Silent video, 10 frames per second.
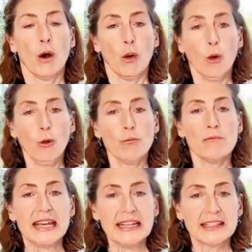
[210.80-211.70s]
All
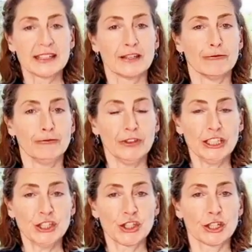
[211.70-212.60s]
meat,
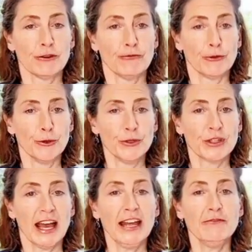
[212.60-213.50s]
fish, fruit
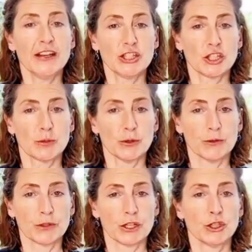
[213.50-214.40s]
and
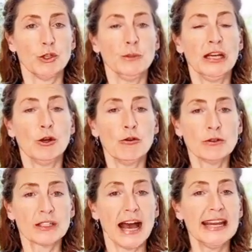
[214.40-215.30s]
vegetables should be
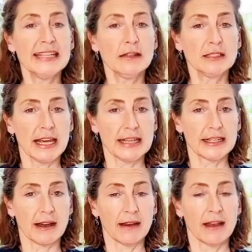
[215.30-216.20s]
cooked until
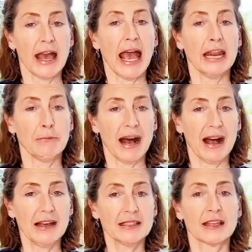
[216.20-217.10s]
tender and
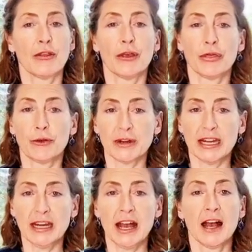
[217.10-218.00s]
pass the
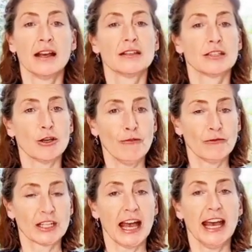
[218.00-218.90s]
3
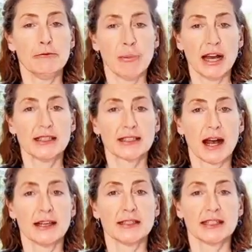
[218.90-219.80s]
soft and
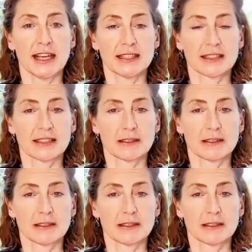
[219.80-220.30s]
bite-sized tests.